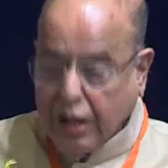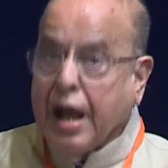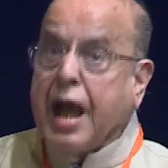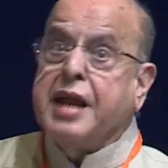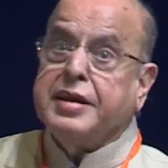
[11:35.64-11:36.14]

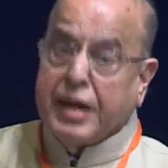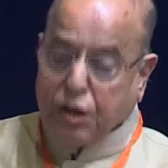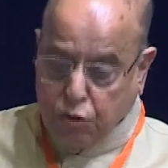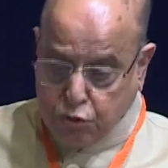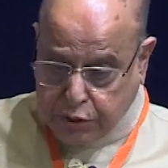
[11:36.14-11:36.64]
and
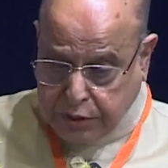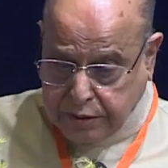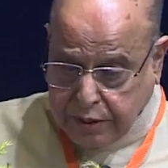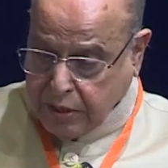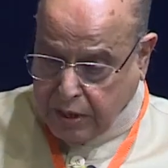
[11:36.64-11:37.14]
inclusion,
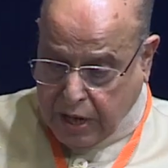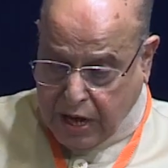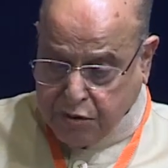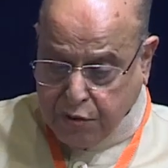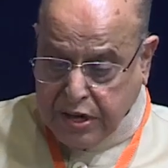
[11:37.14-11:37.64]

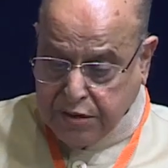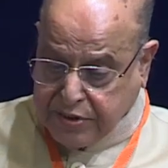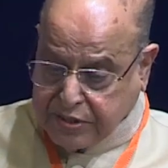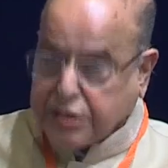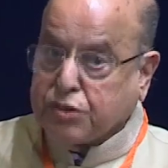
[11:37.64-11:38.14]
even as
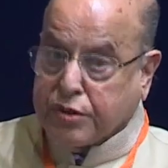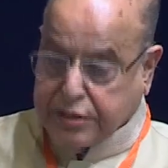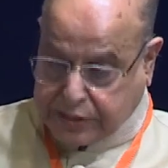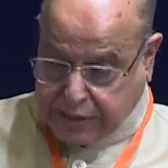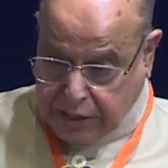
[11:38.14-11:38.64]
they
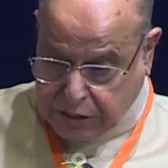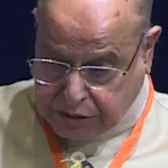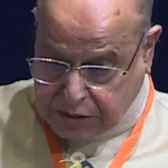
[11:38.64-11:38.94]
energize